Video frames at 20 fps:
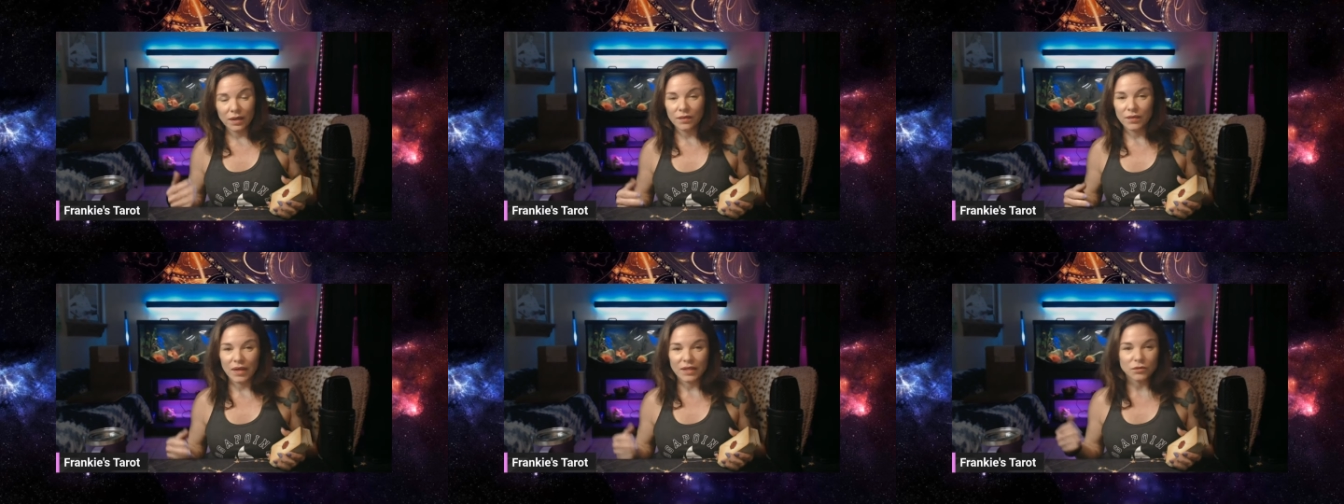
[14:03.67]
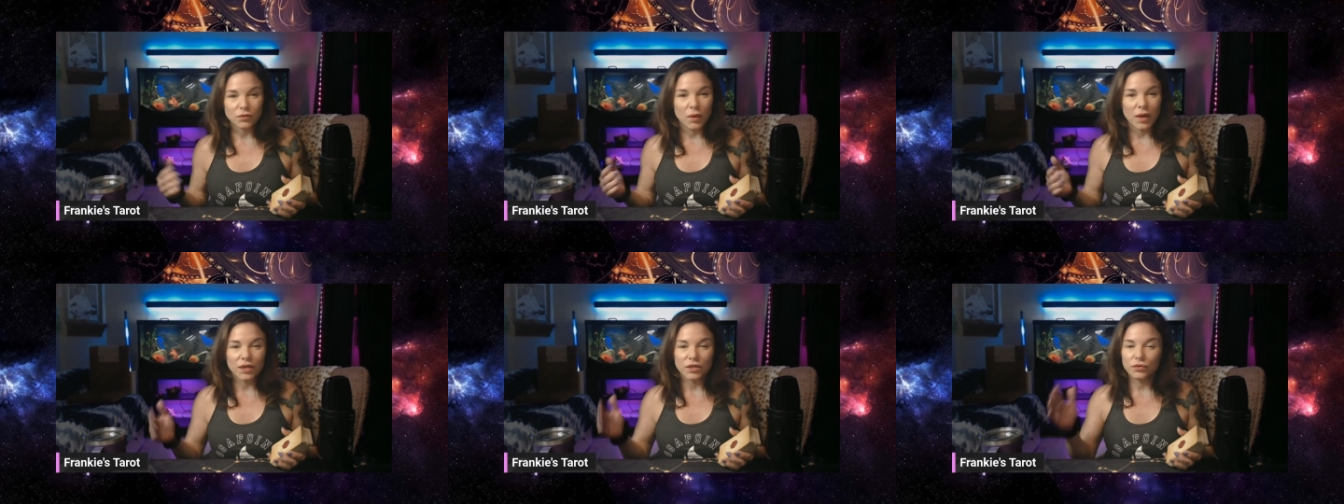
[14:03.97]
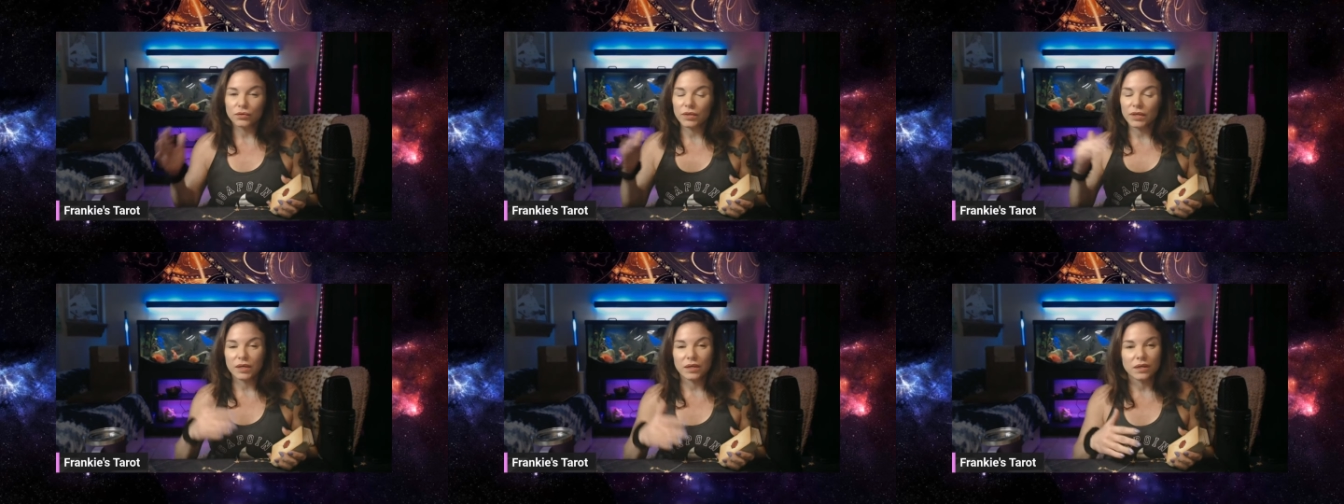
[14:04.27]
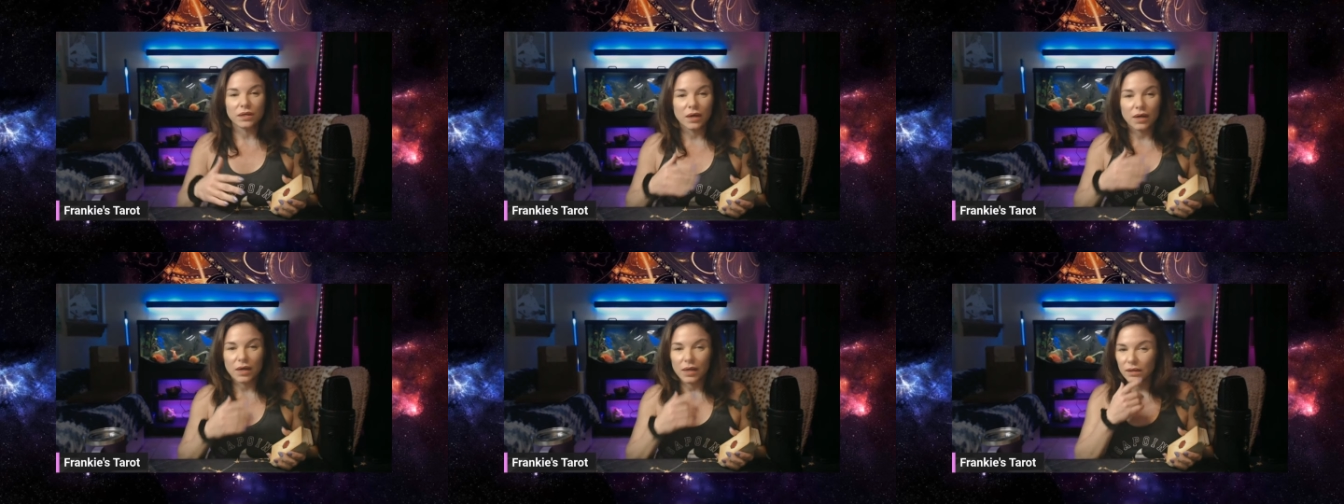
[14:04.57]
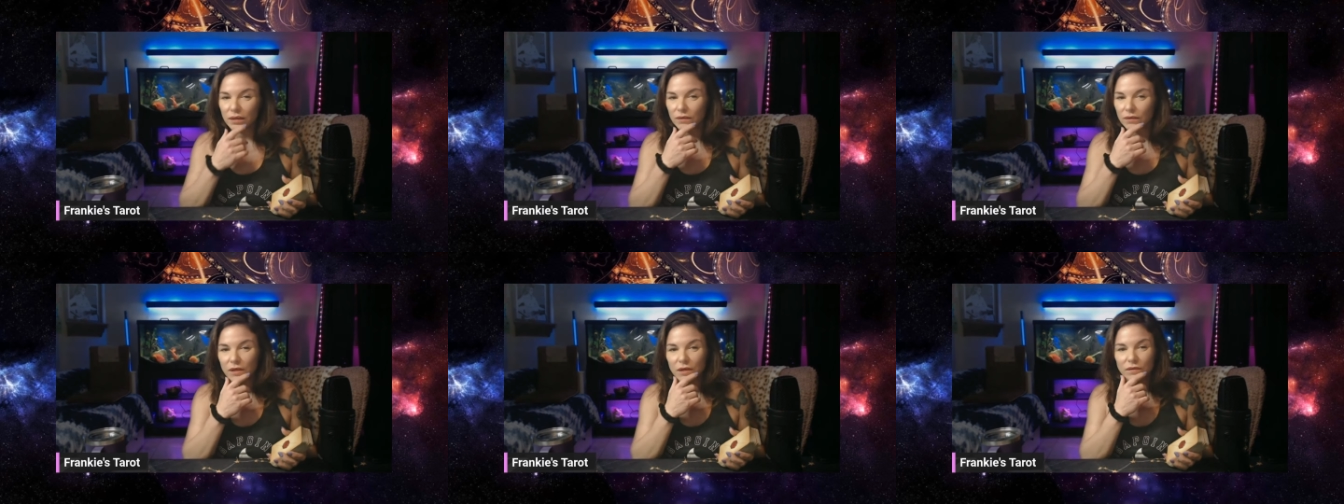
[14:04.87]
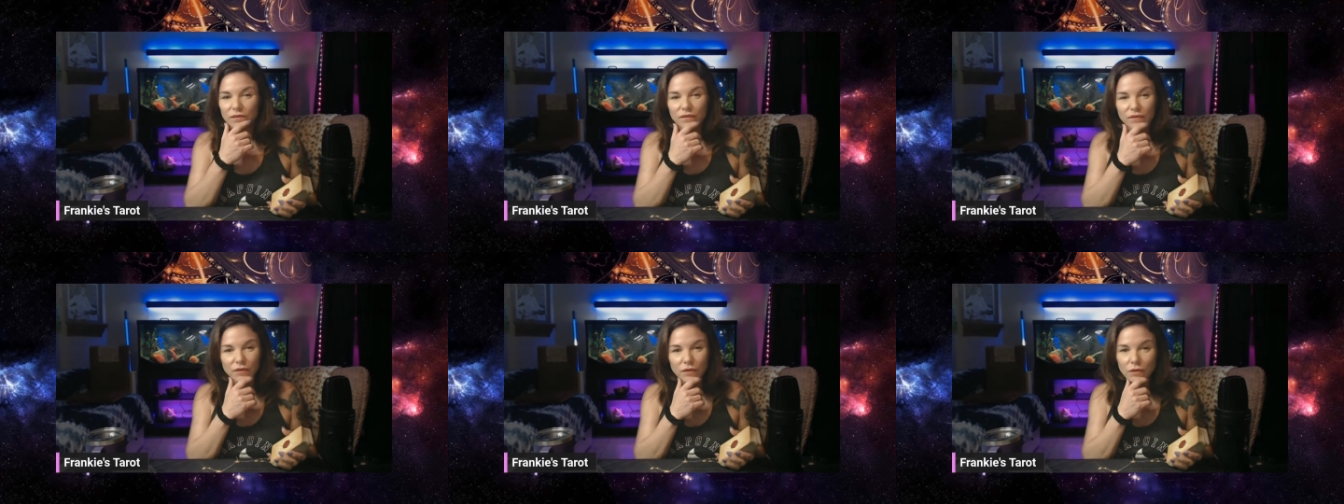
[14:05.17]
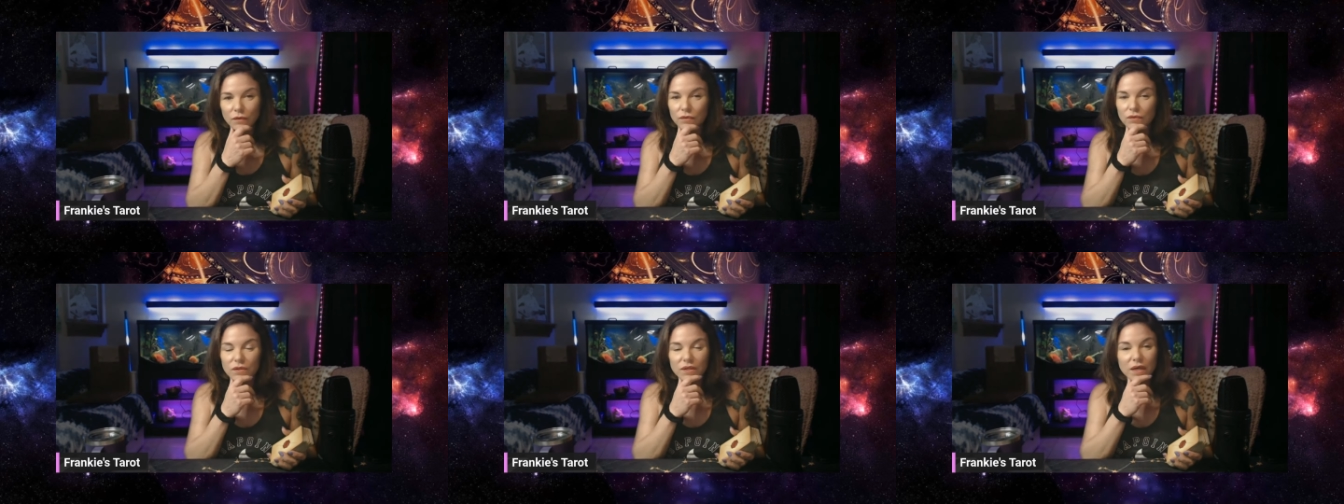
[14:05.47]
And that's why you cannot
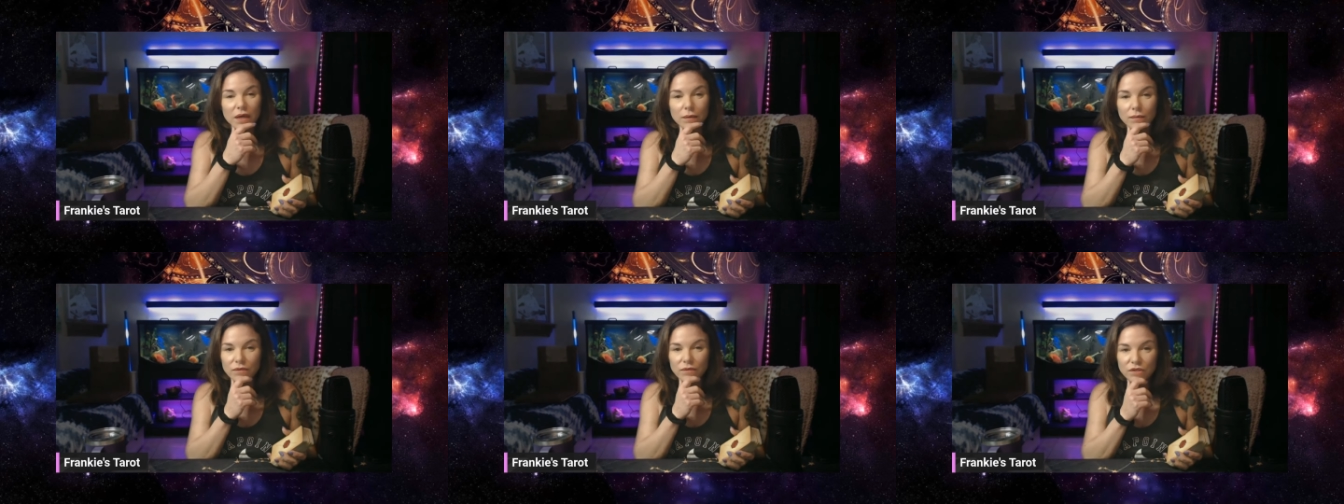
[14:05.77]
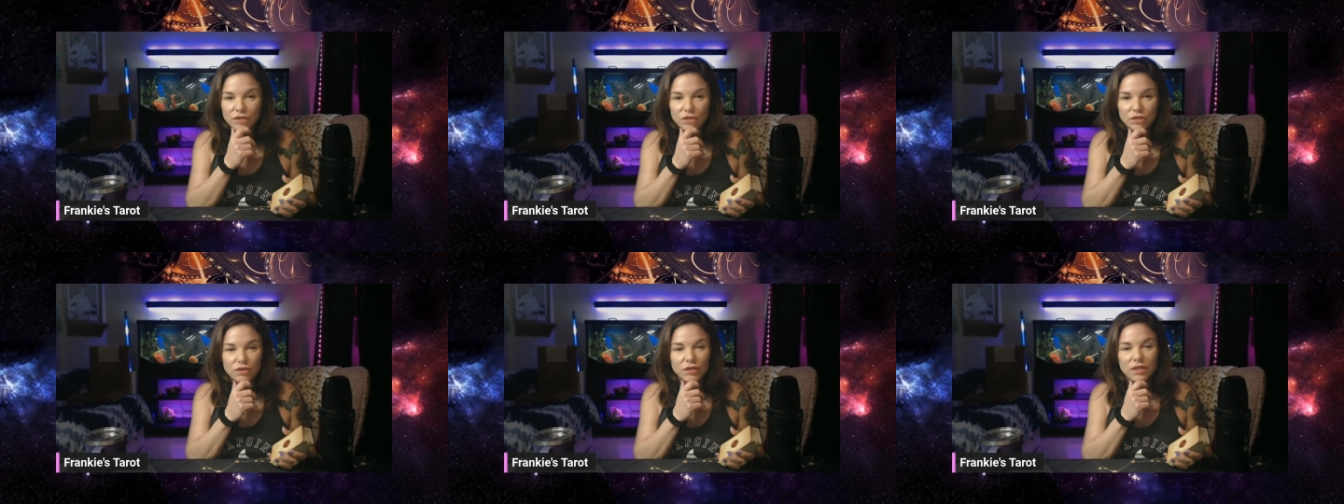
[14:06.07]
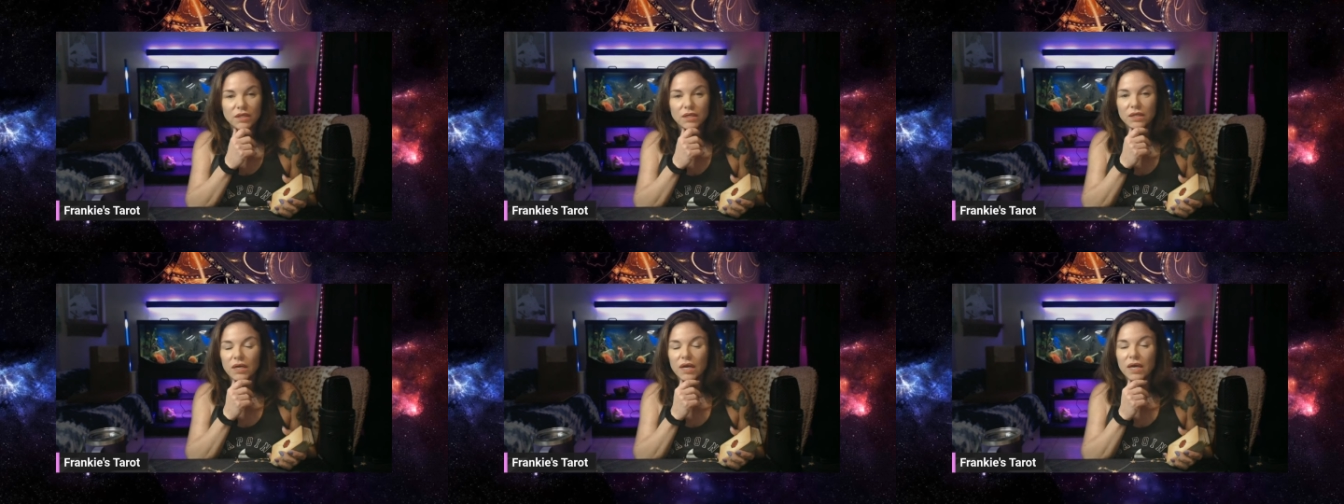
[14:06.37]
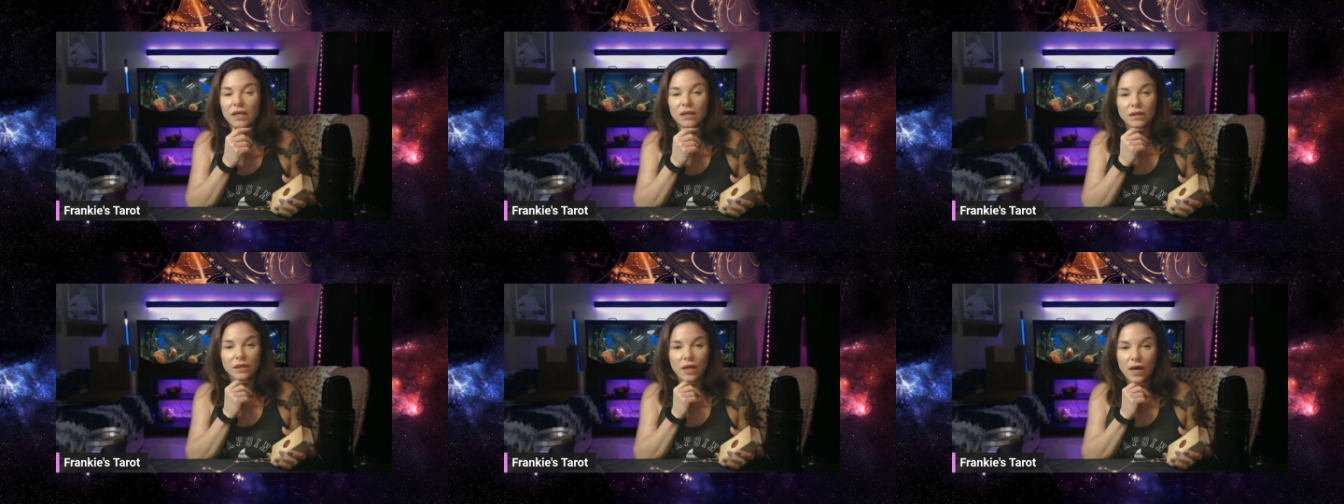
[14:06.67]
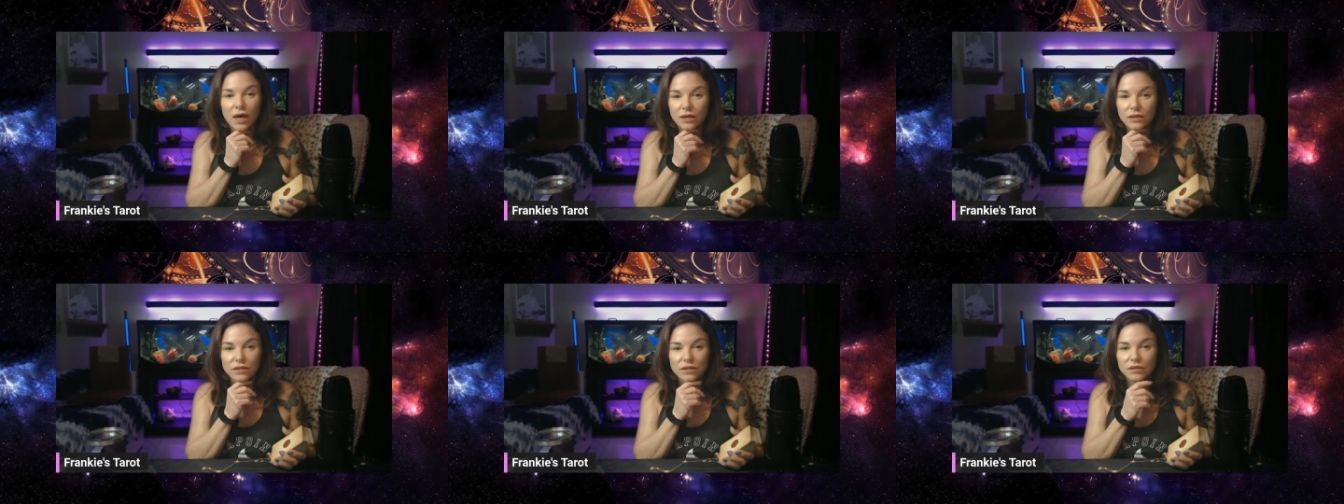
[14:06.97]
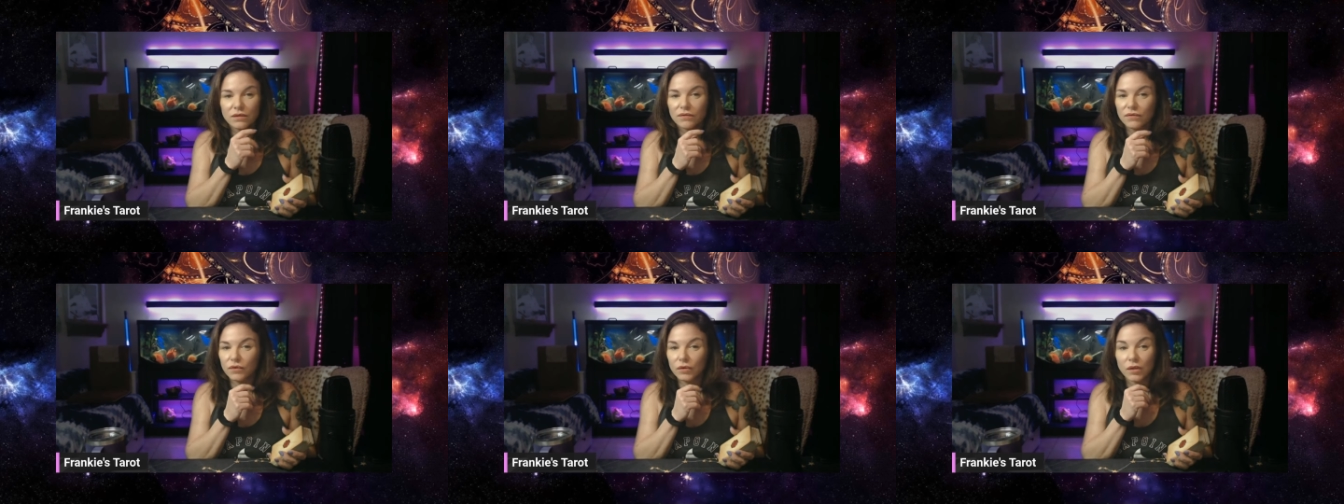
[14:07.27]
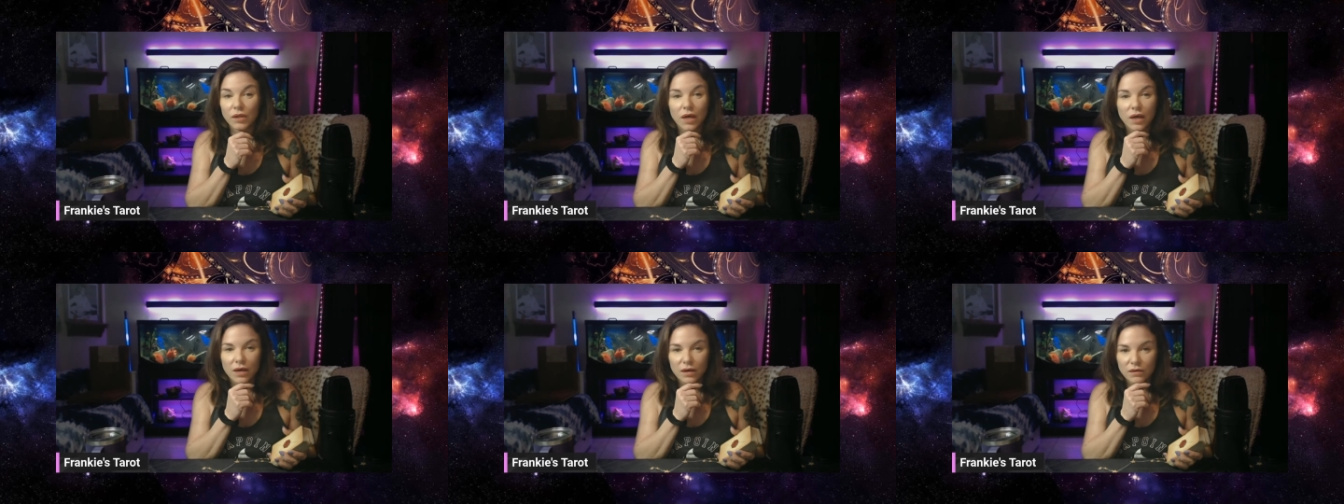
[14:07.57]
confuse chemistry and lust for
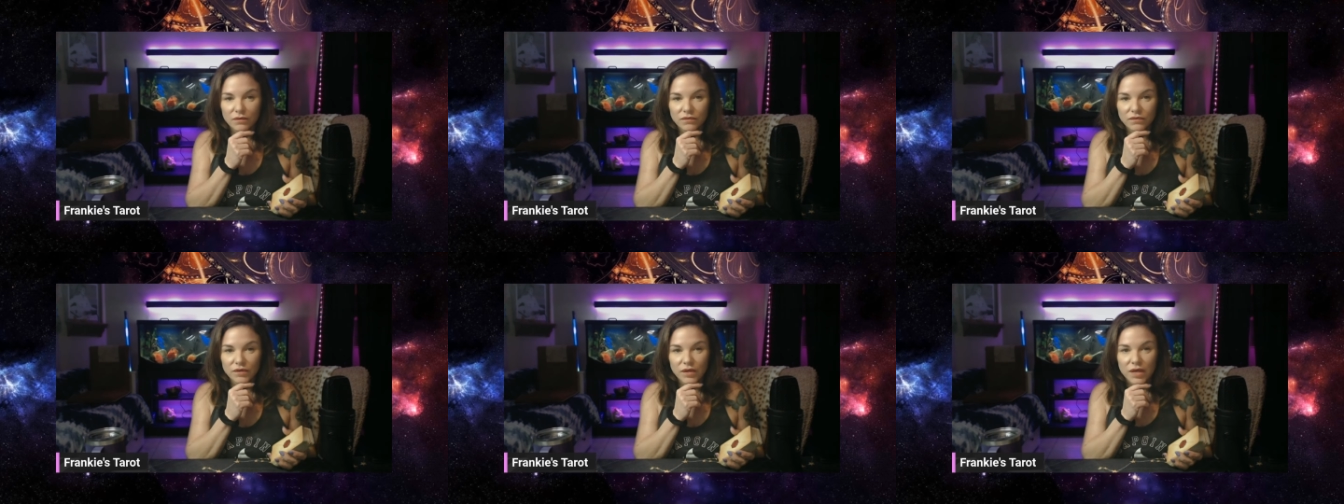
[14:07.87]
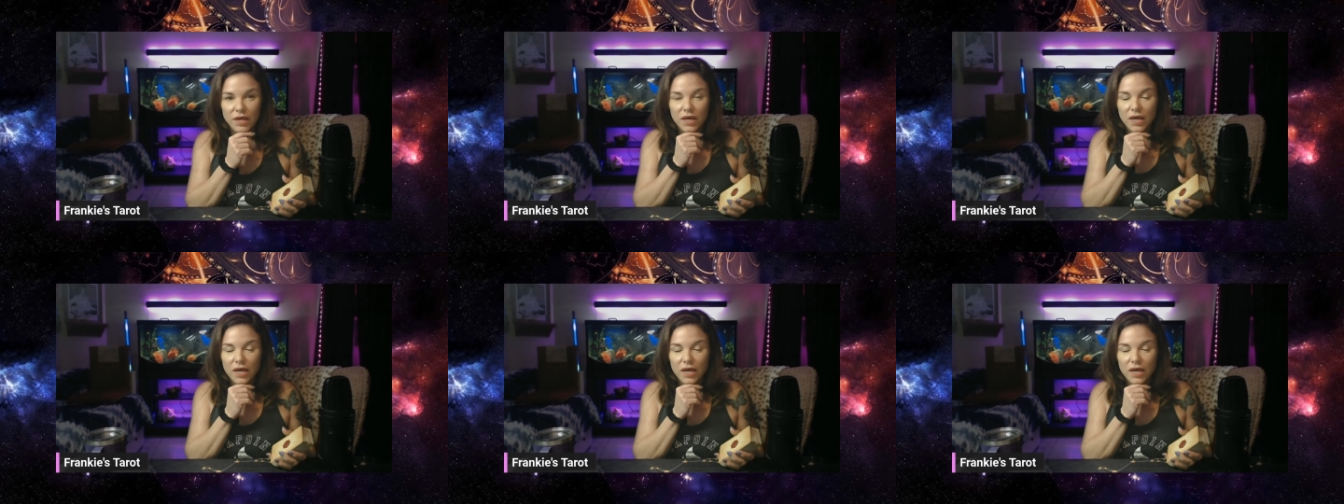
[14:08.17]
love